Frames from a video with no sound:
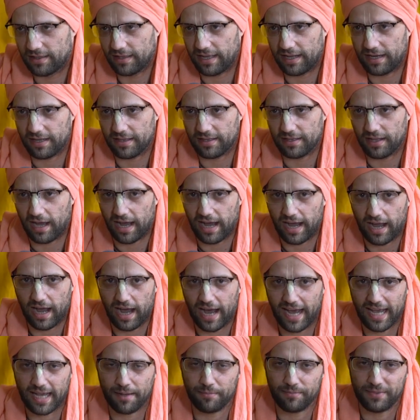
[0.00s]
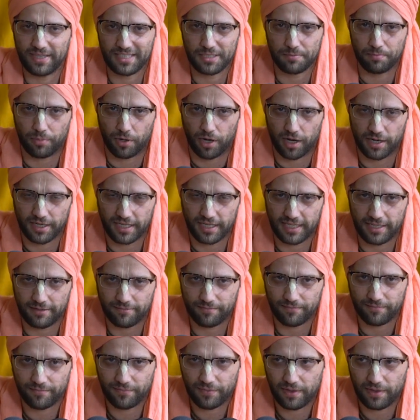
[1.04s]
that I am this body.